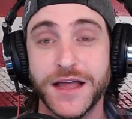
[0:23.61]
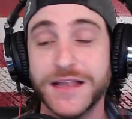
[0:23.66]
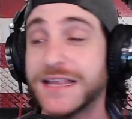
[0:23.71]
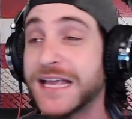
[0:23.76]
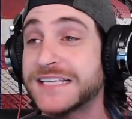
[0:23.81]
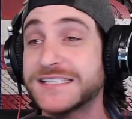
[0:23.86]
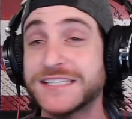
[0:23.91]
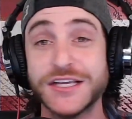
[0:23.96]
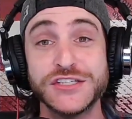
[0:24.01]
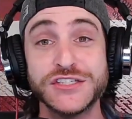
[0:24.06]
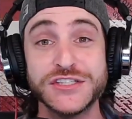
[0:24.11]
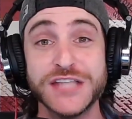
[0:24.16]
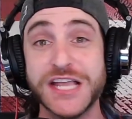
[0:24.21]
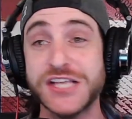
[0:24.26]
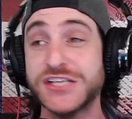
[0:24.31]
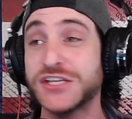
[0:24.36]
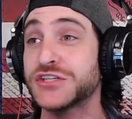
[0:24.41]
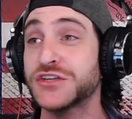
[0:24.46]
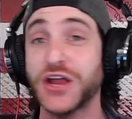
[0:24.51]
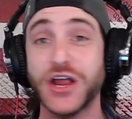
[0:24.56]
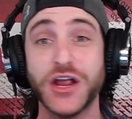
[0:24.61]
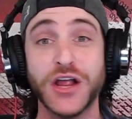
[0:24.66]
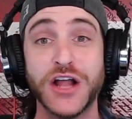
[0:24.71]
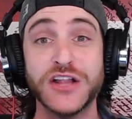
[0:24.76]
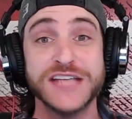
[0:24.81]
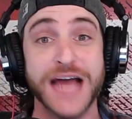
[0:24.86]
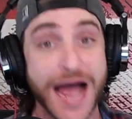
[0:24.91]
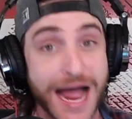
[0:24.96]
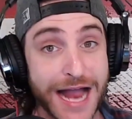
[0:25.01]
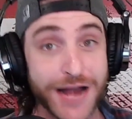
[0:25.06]
This is this is a,
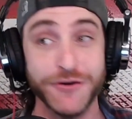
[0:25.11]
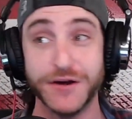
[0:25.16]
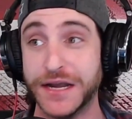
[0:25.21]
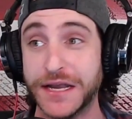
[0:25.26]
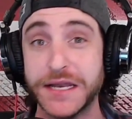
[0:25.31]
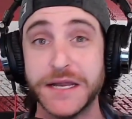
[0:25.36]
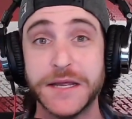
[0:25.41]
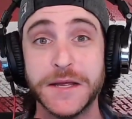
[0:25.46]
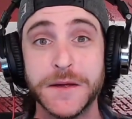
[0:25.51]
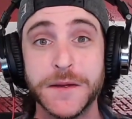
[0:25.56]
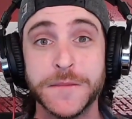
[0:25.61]
a tyrant.